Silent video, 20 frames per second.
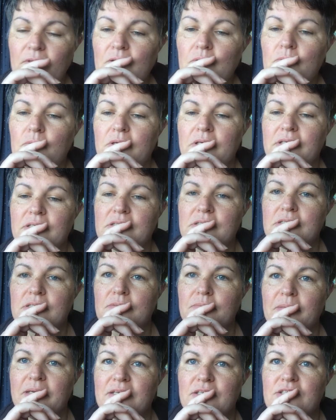wanted
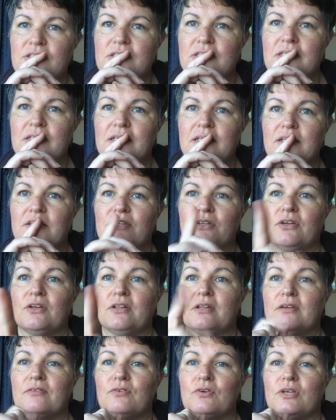to mention, and I don't
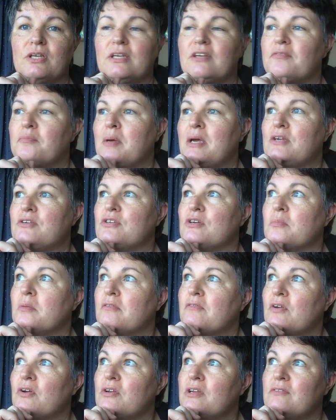know that I've got enough battery on
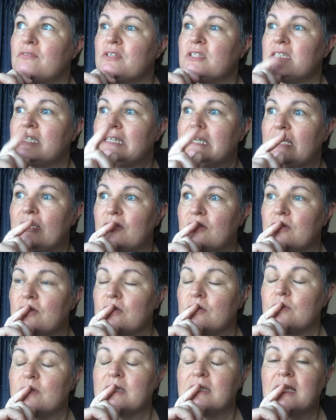my phone even to get
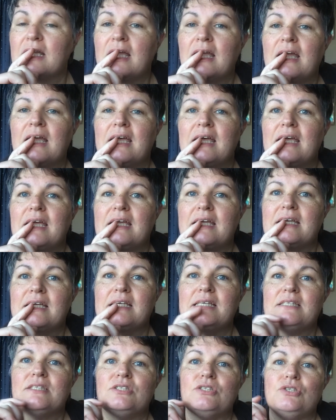through it,
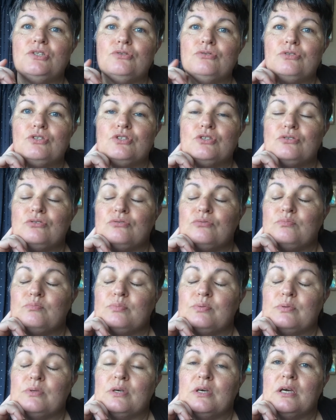is YouTube.
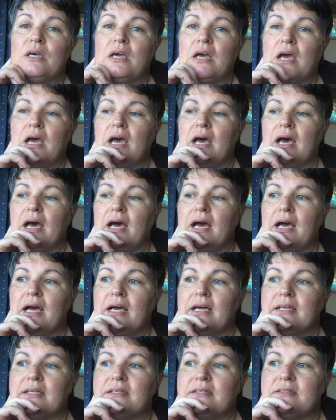
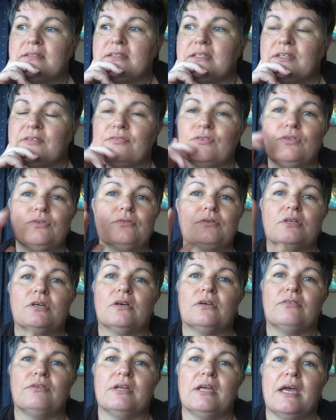And if you're a
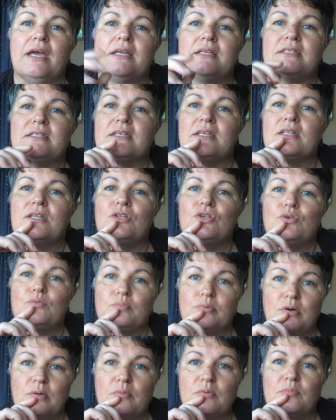creator, then you
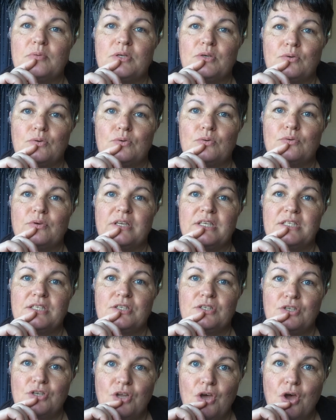probably
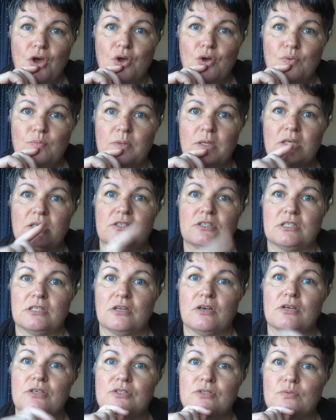already know because
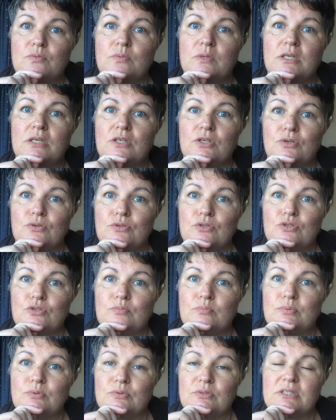last week
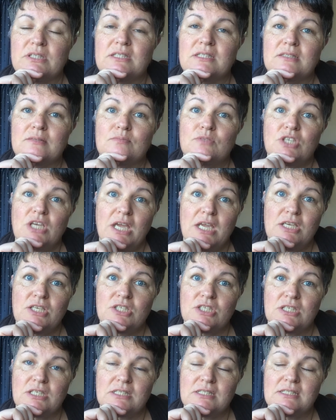YouTube brought in some
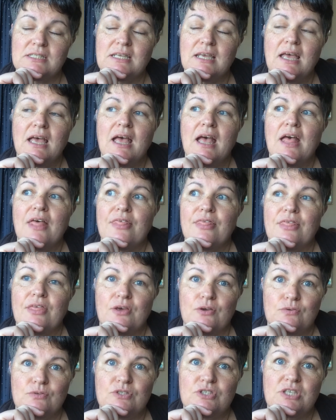changes
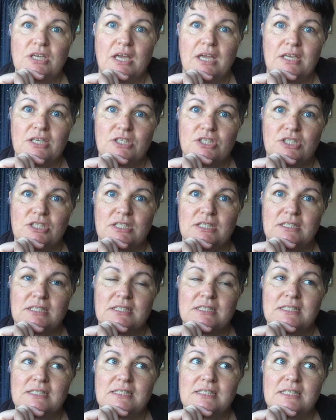those
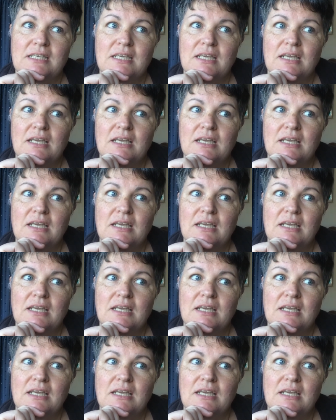changes